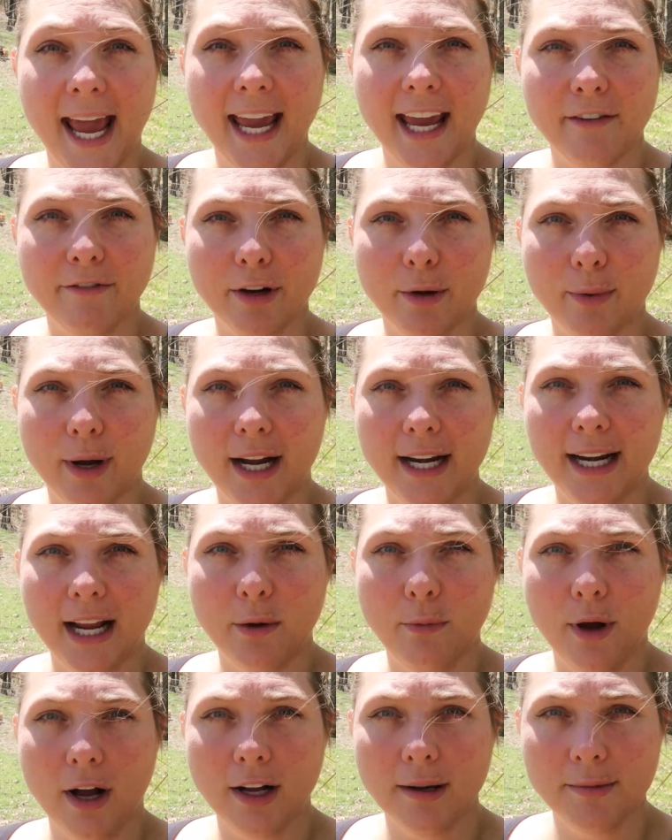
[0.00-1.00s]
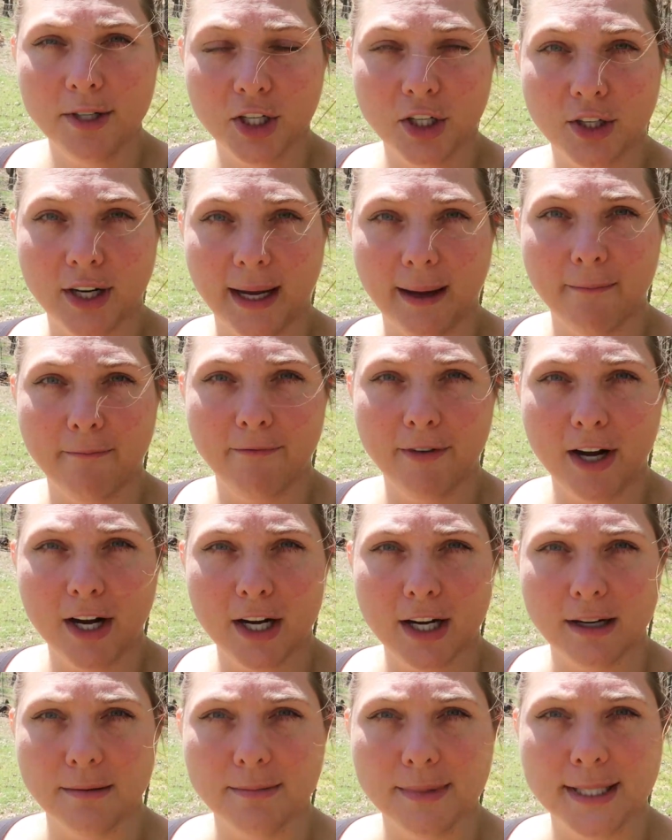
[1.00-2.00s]
everyone, and welcome to Cram
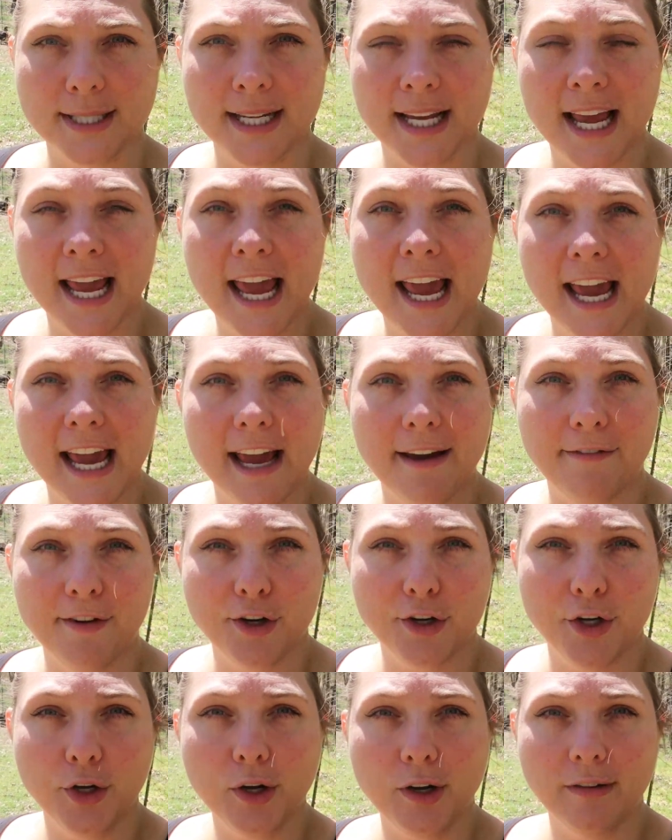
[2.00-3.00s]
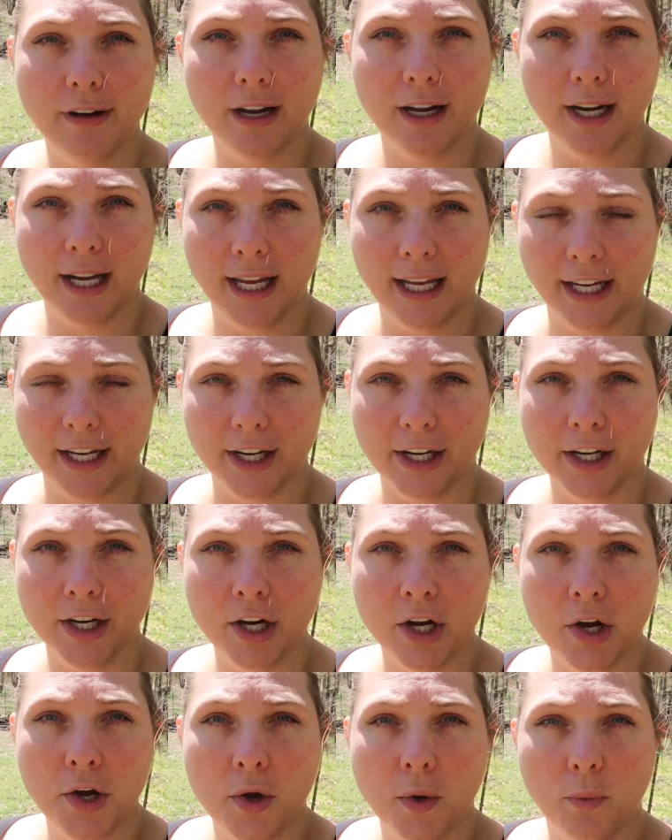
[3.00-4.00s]
Farms. If you're new around here,
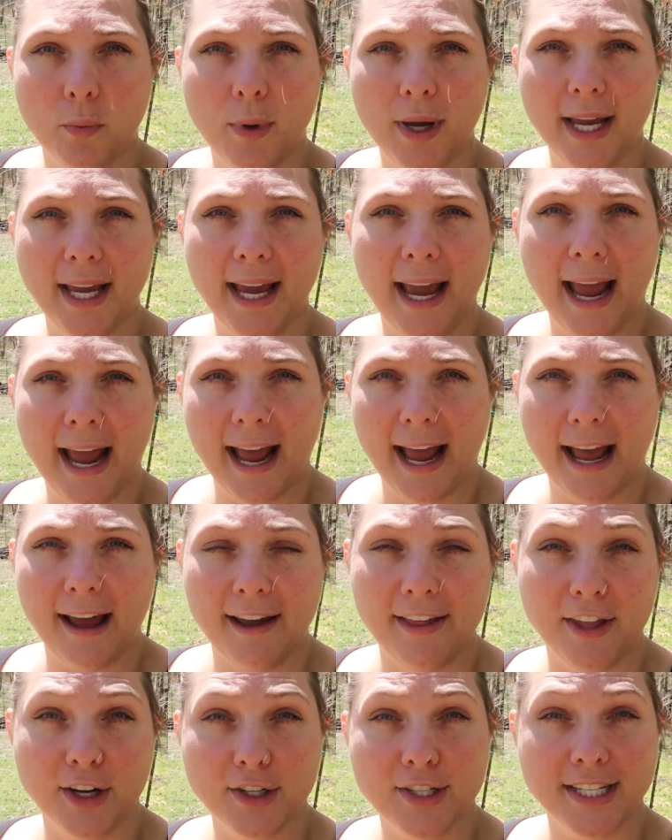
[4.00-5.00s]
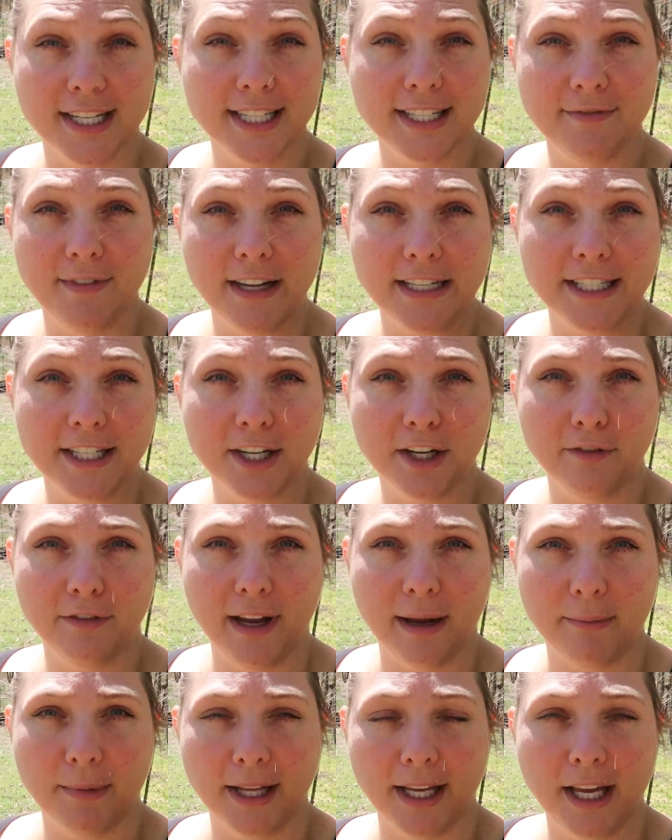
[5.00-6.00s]
there's 6 of us in our
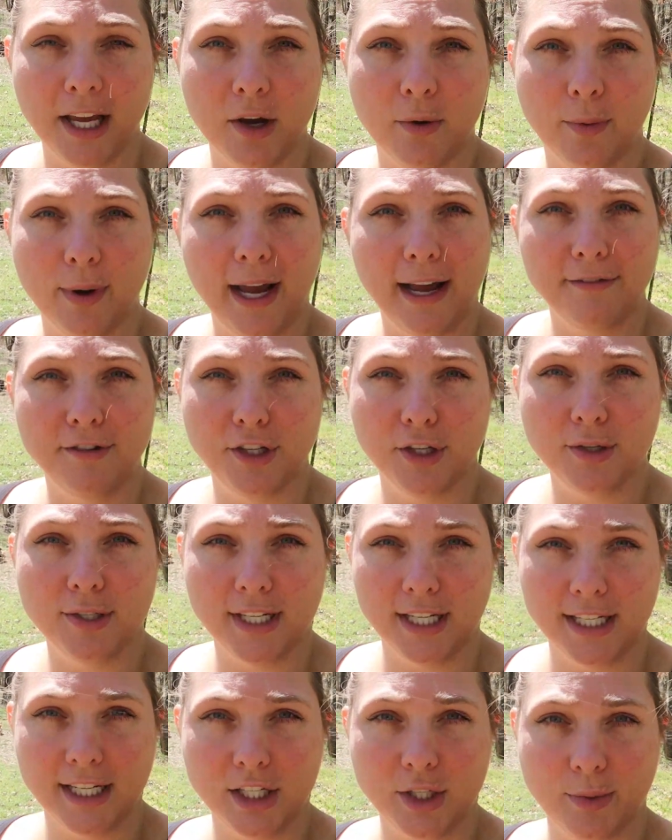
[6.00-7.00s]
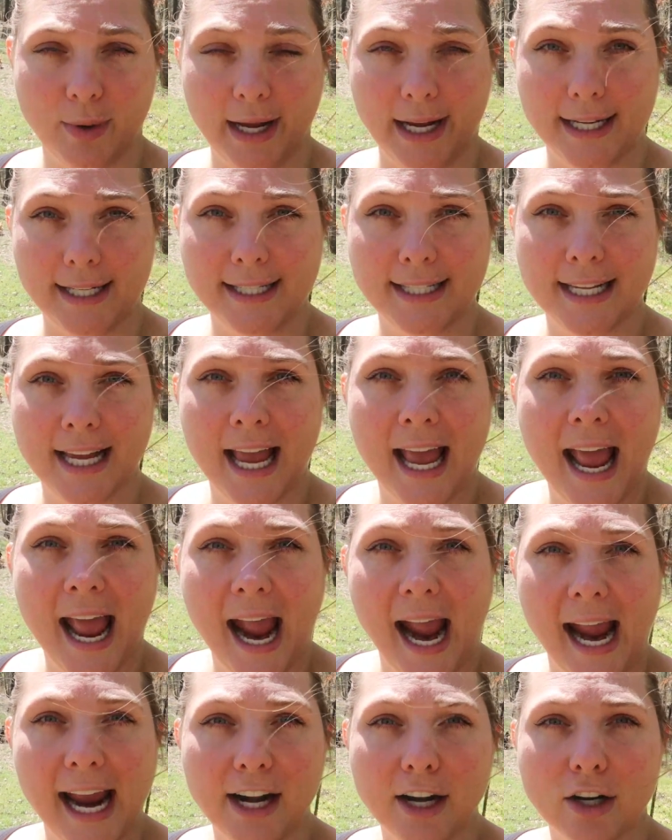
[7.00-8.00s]
family. We have 2 sets of twins,
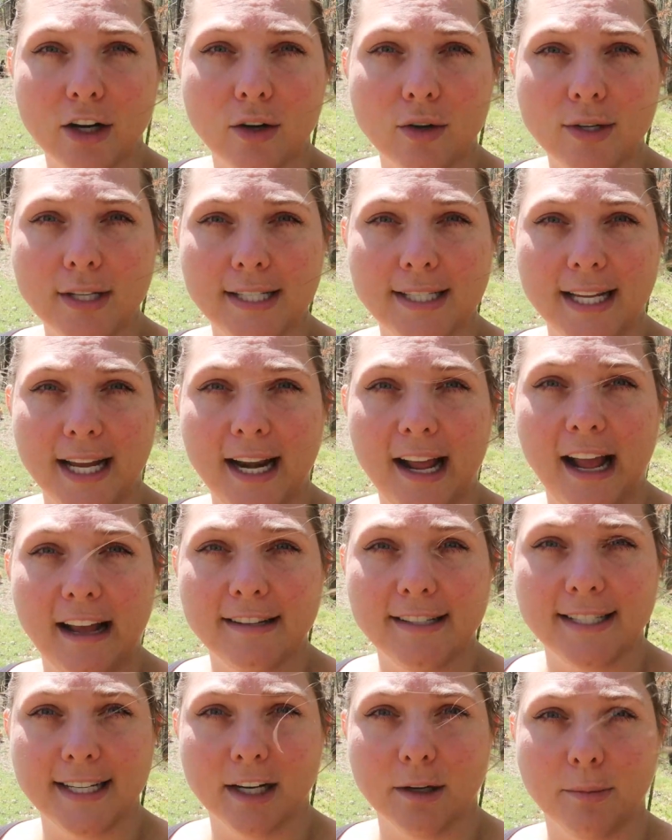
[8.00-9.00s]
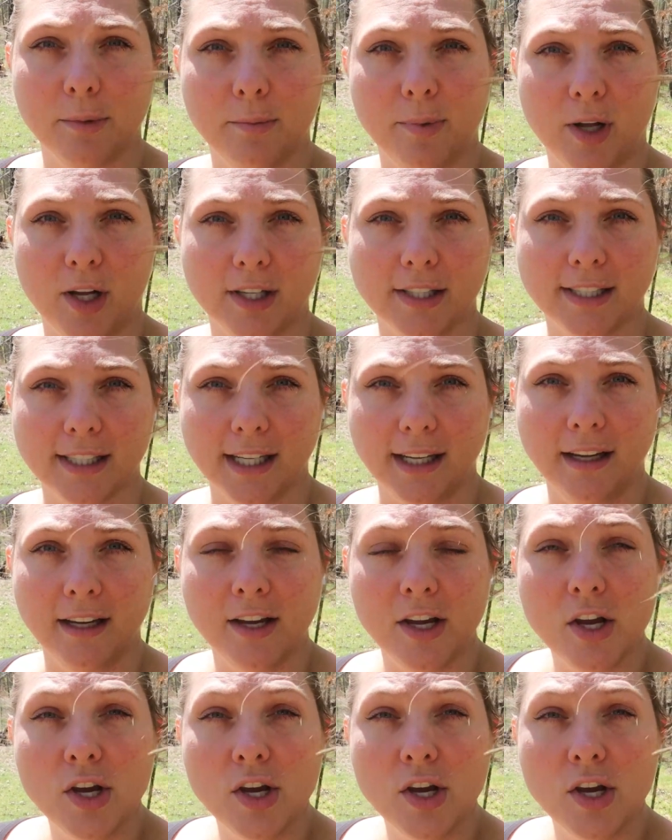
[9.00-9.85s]
and our oldest set has cerebral palsy.